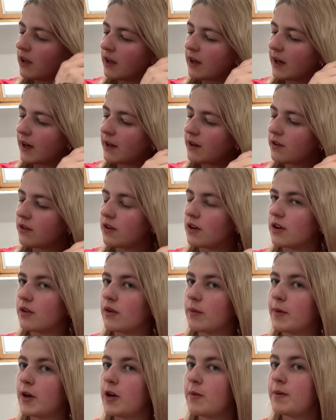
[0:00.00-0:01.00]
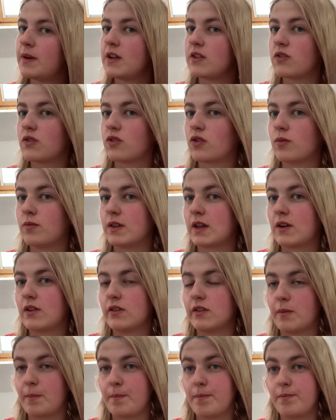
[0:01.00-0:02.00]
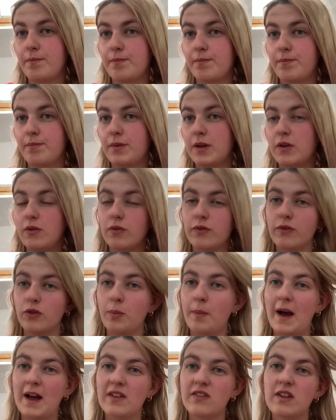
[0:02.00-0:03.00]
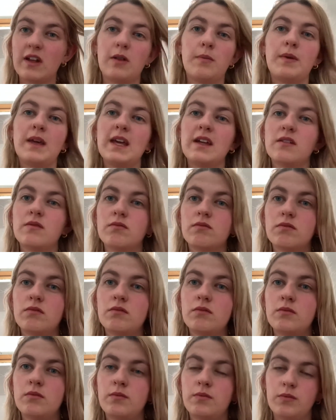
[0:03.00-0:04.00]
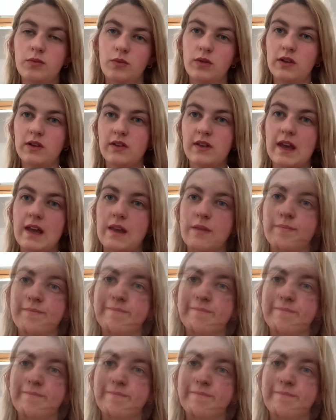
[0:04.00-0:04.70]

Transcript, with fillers: I don't know, I'm hoping it just comes out as a beautiful pastel pink. We'll see.